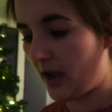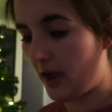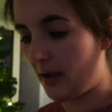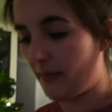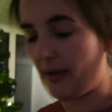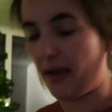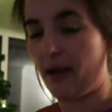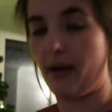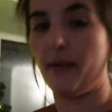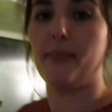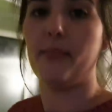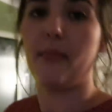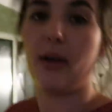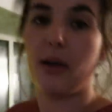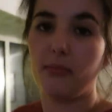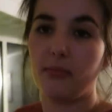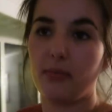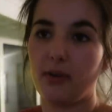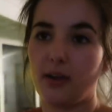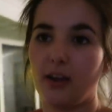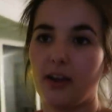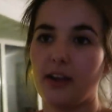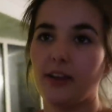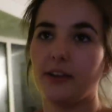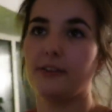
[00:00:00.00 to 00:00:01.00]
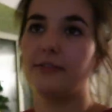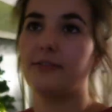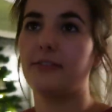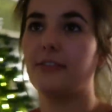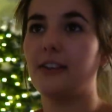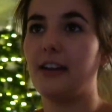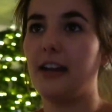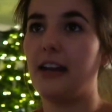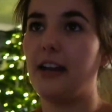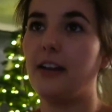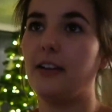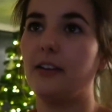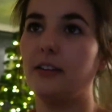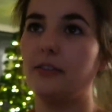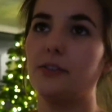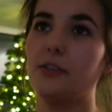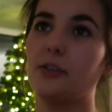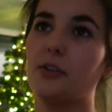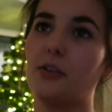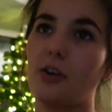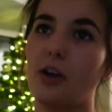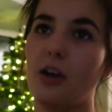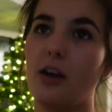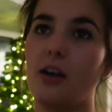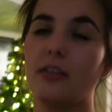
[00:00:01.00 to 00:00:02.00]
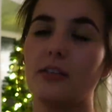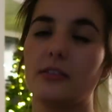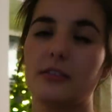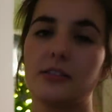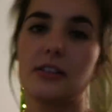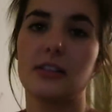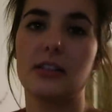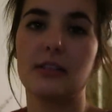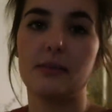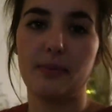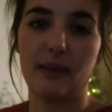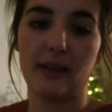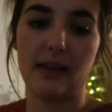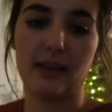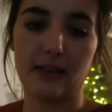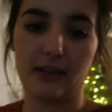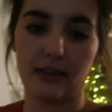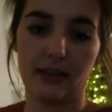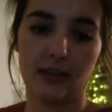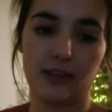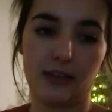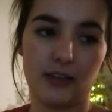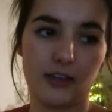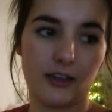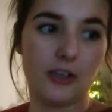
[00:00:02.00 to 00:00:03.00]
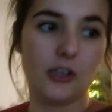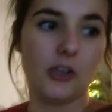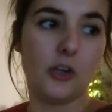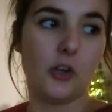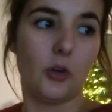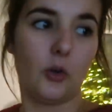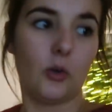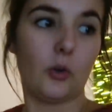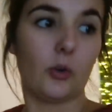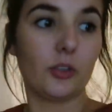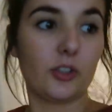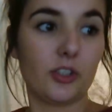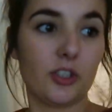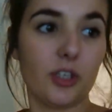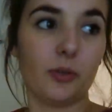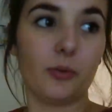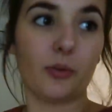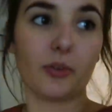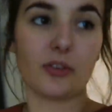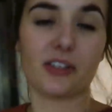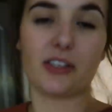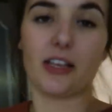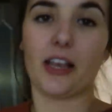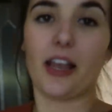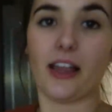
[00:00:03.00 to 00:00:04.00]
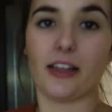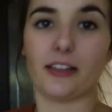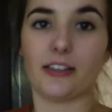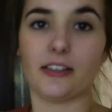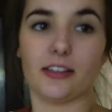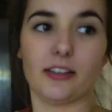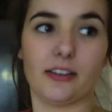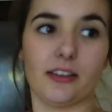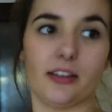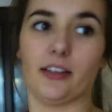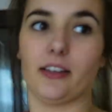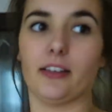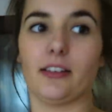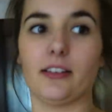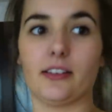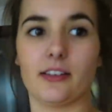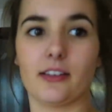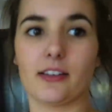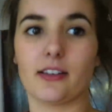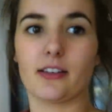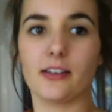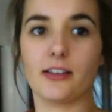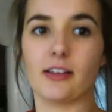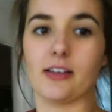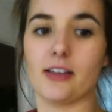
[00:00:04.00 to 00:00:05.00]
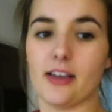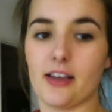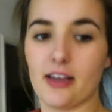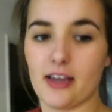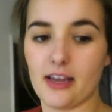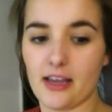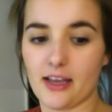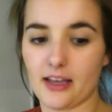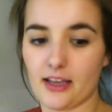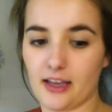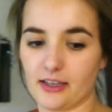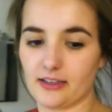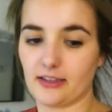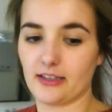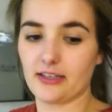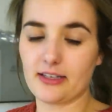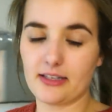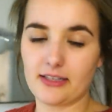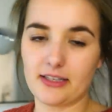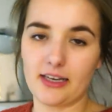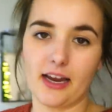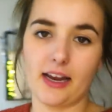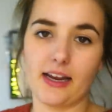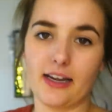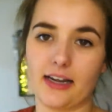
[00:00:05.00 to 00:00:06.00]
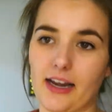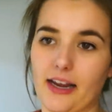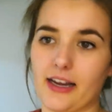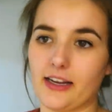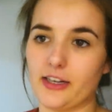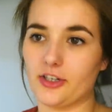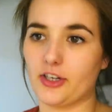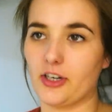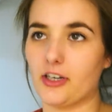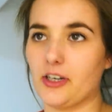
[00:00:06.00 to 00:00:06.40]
about mum life and how you can't speak or do or say anything in this day and age